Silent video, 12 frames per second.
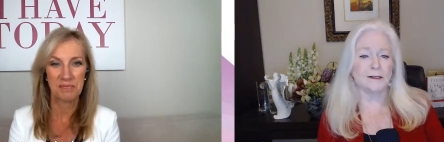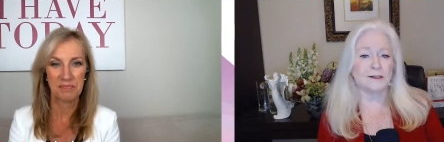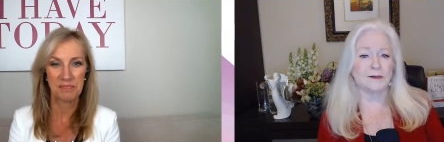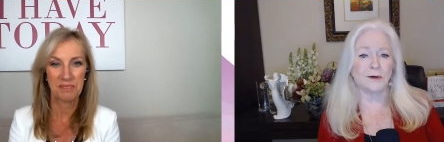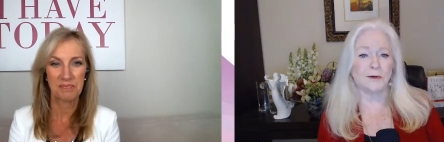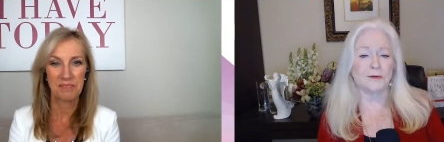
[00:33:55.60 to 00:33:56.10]

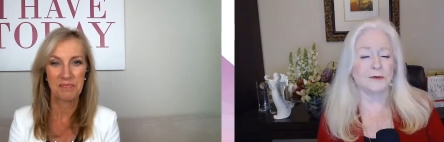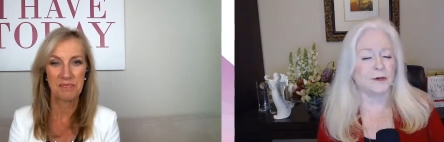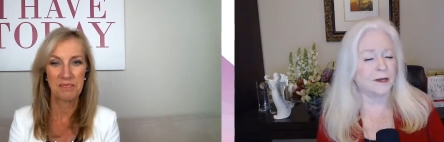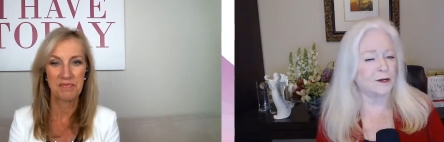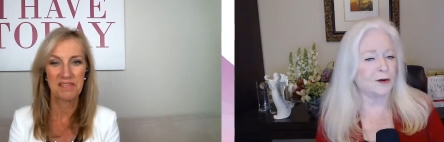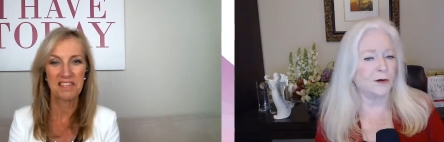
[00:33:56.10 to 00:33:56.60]
Speaker 1: So get
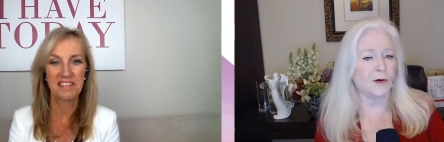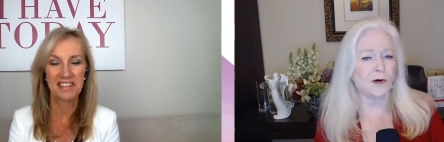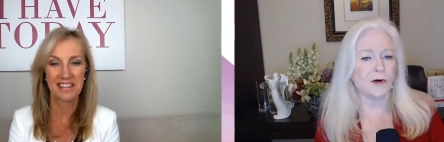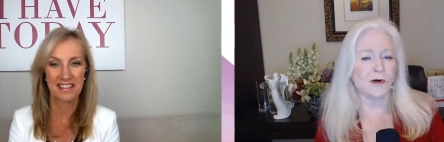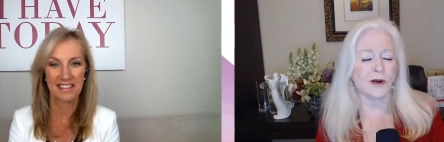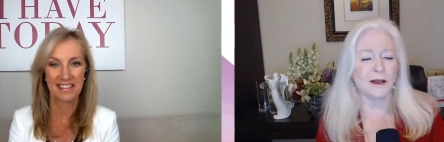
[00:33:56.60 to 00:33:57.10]
your
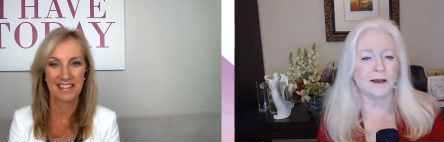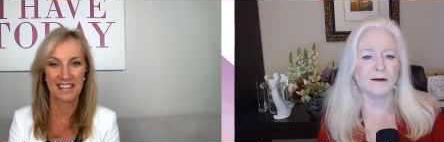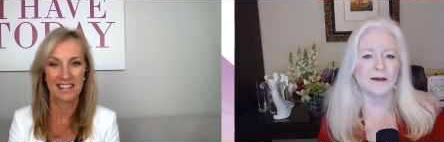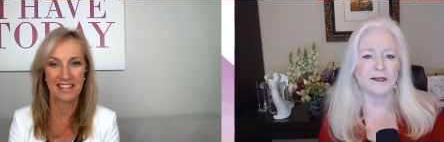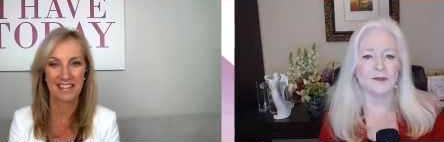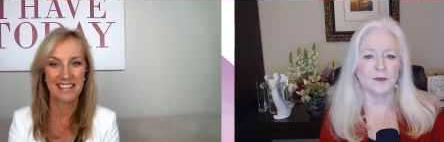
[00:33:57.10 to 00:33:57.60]
order in
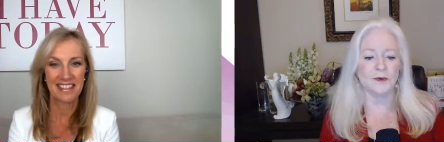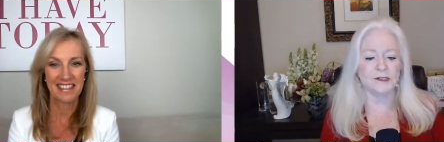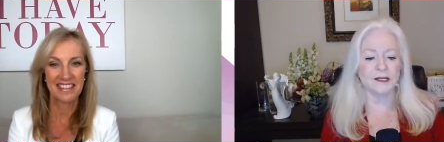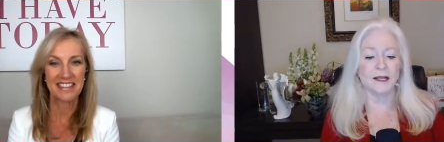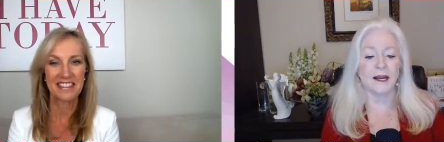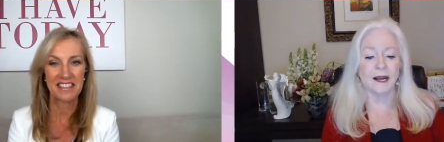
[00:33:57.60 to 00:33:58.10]
because we'll see
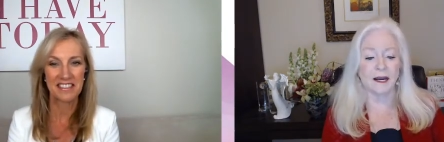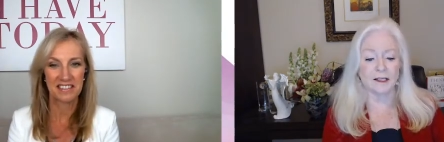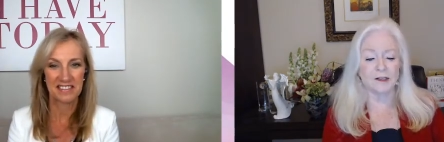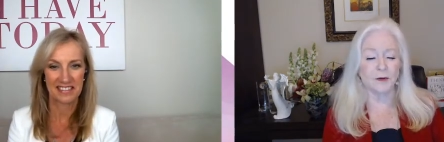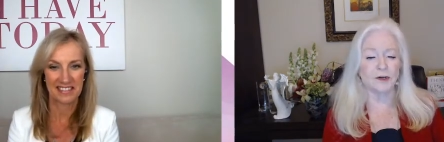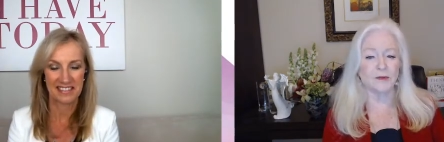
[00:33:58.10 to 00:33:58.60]
it at
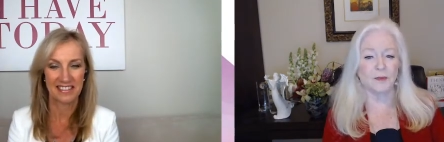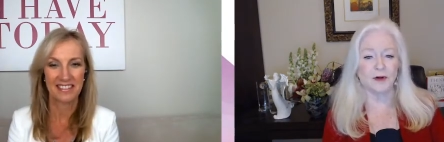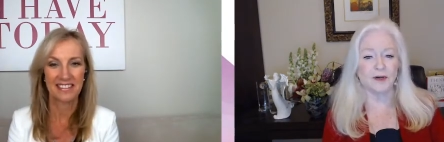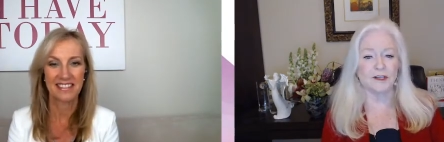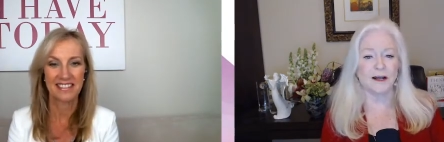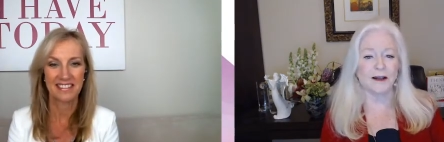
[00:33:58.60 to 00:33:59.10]

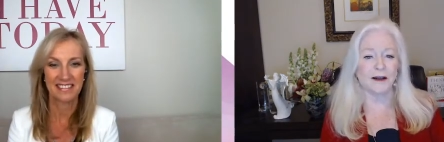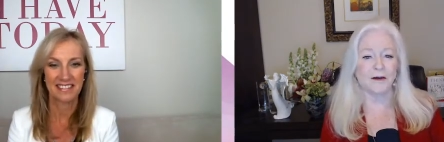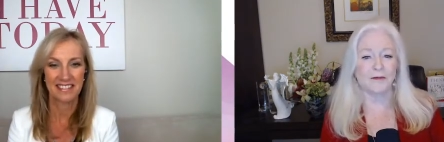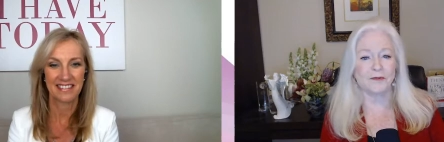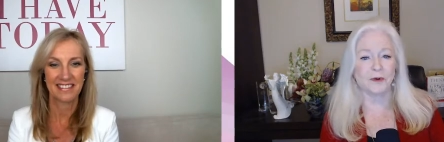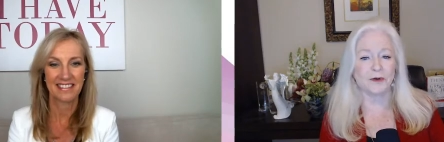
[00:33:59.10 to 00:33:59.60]
exitrichbook.com
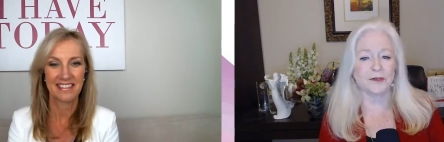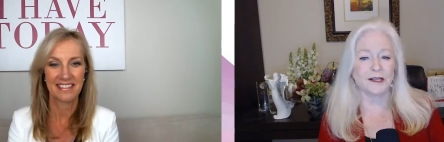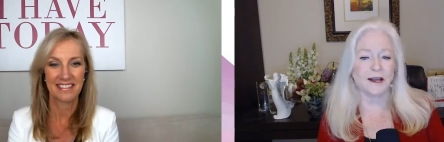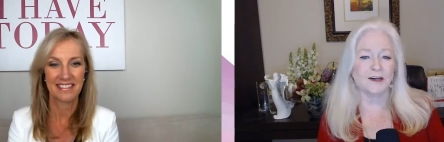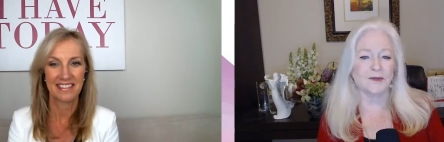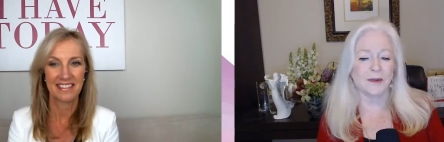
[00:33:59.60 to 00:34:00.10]
forward
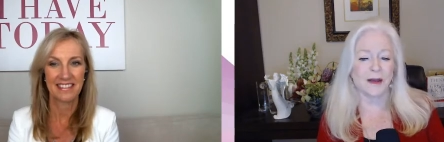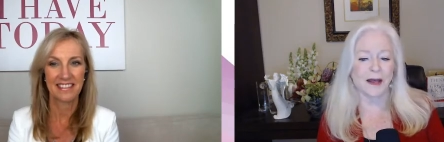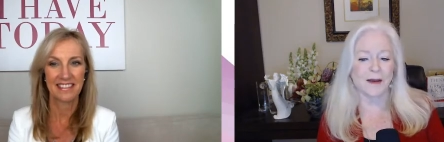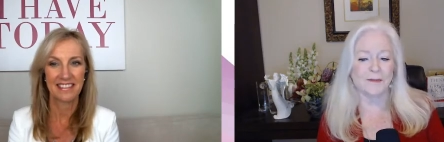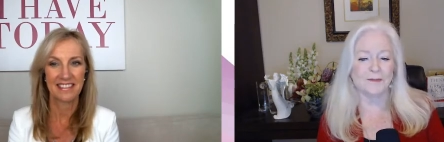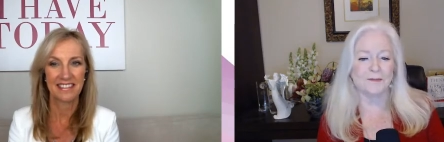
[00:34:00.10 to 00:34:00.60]
slash buy.
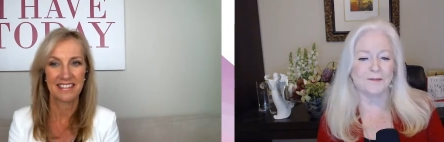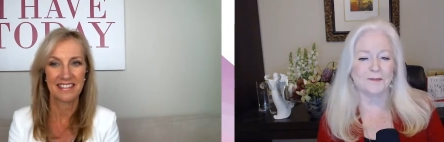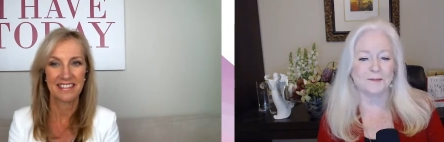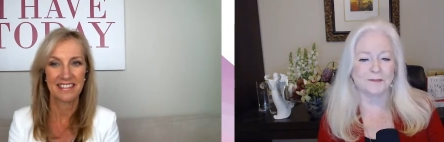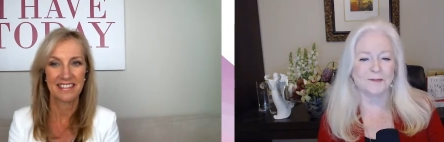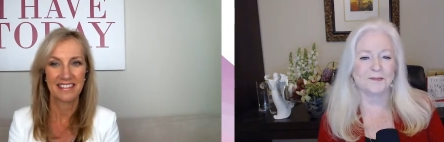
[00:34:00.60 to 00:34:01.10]

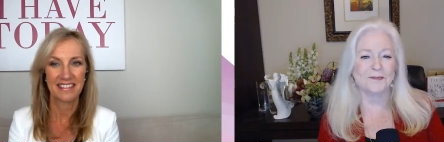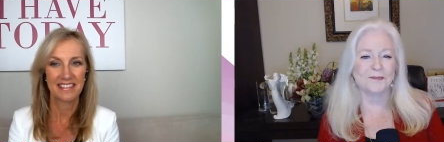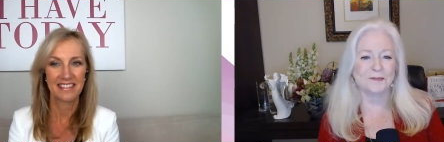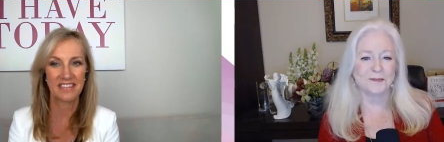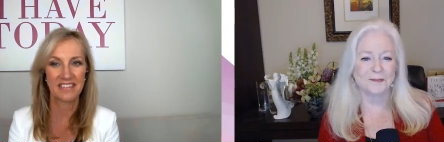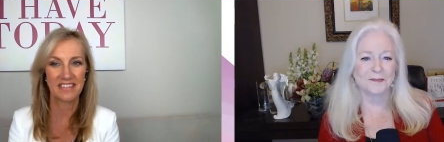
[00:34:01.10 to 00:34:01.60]

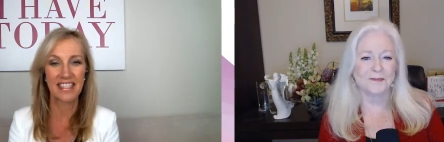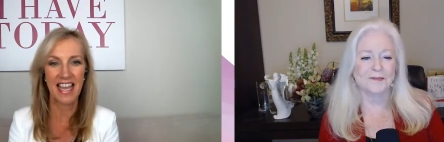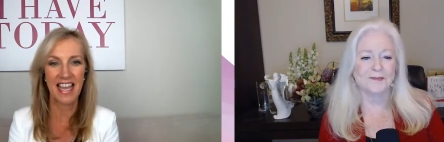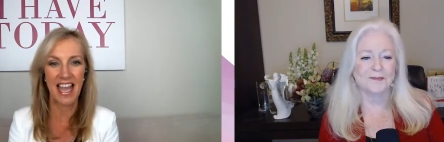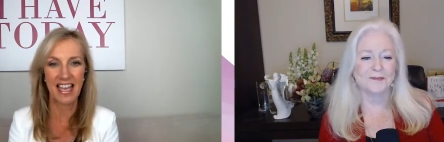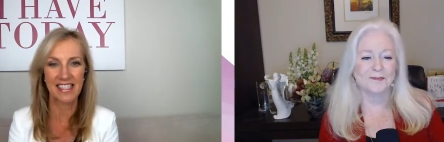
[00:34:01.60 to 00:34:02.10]

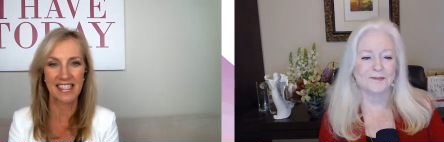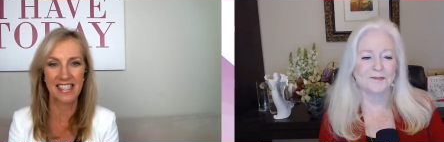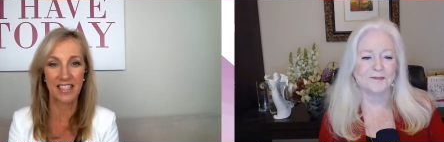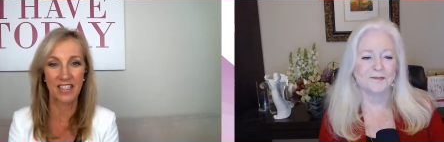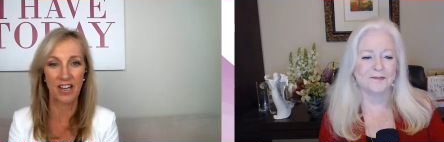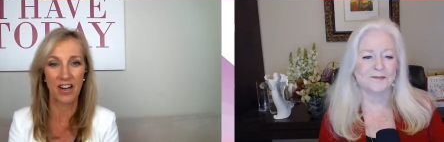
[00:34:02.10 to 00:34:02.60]
Speaker 2: Fantastic.
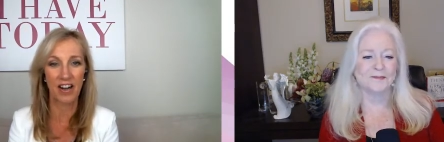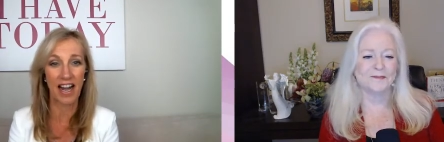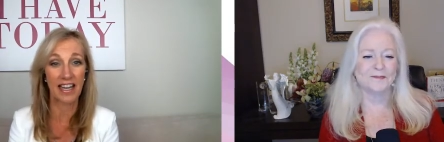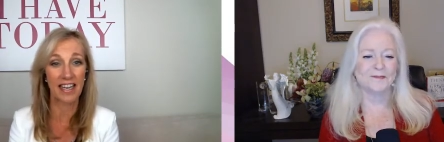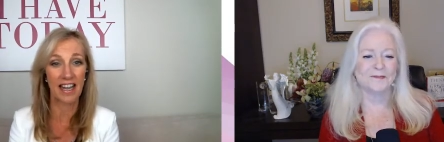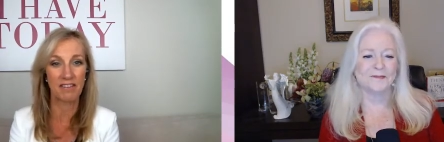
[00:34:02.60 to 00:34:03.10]
All right.
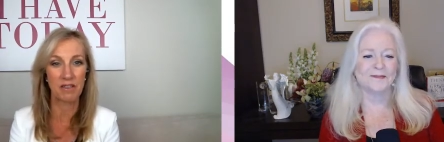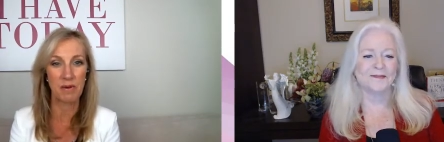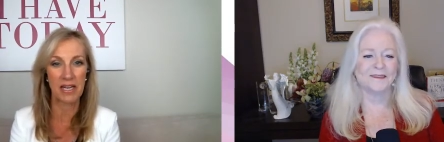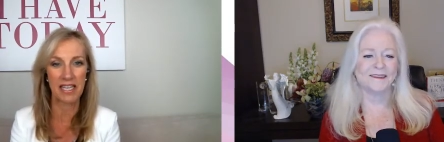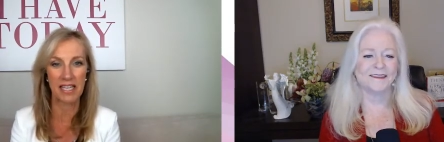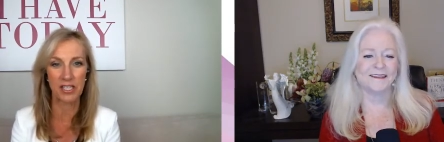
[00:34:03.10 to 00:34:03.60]
Everybody
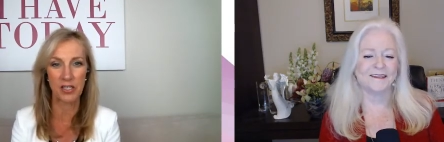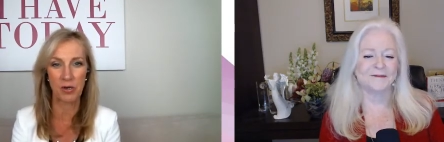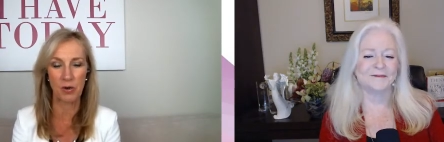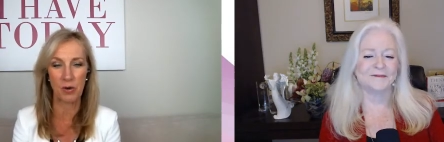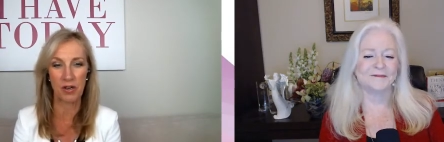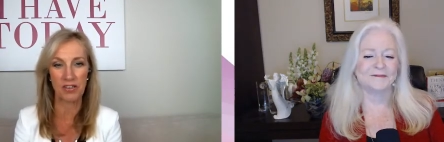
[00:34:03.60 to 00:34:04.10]
get your
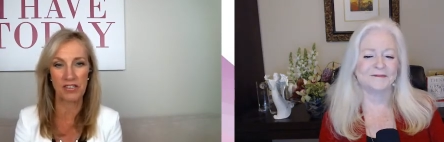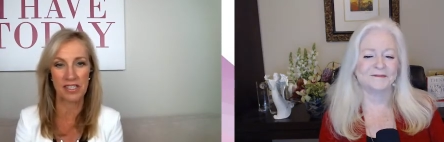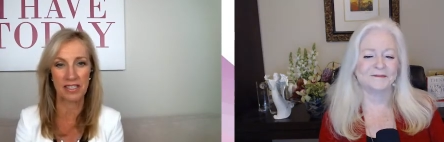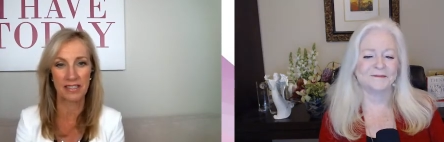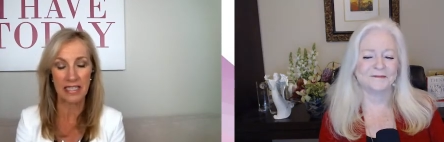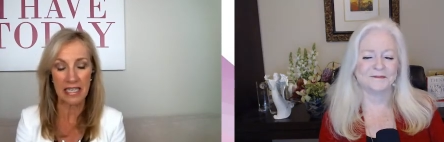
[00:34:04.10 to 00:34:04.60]
orders in.